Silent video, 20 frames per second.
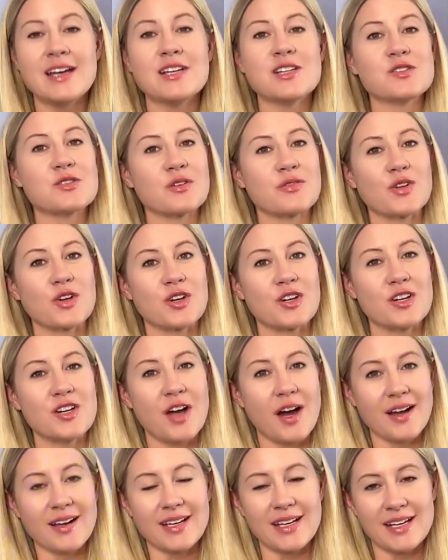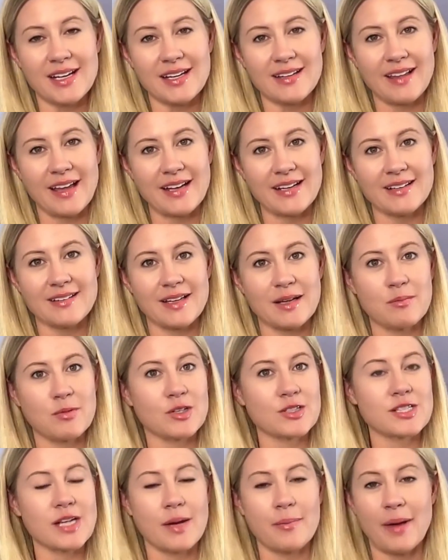So if you're not getting Lightning Lane
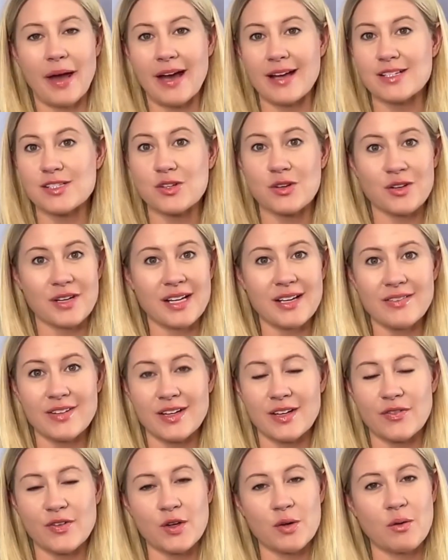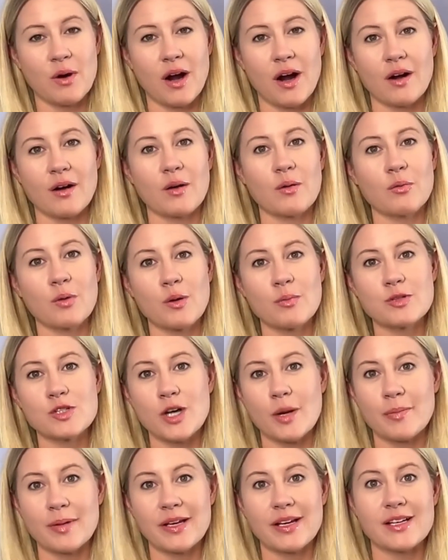Multi-Pass, or even if you are, rope
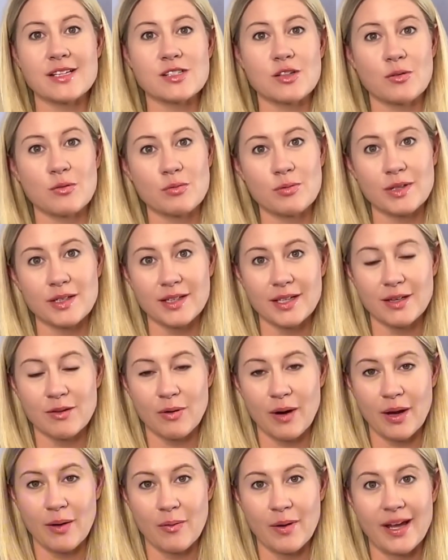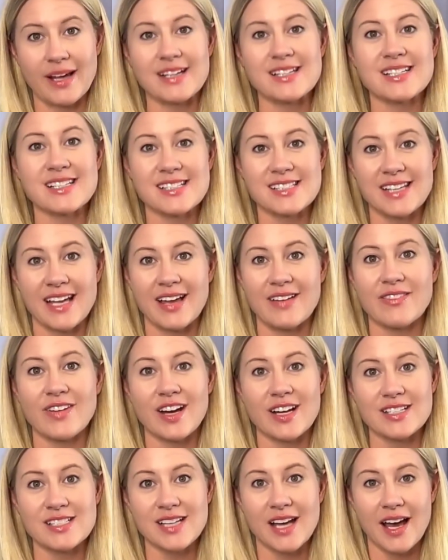dropping is a really great way to save
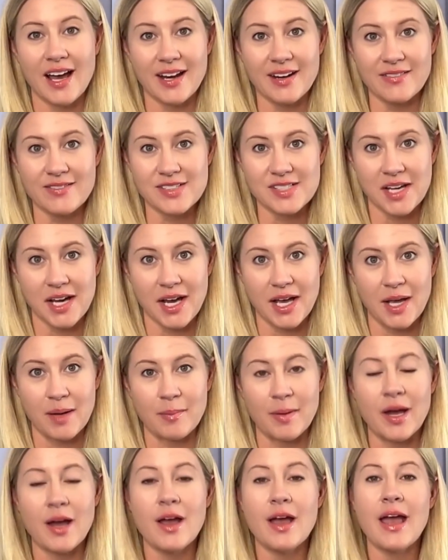a ton of time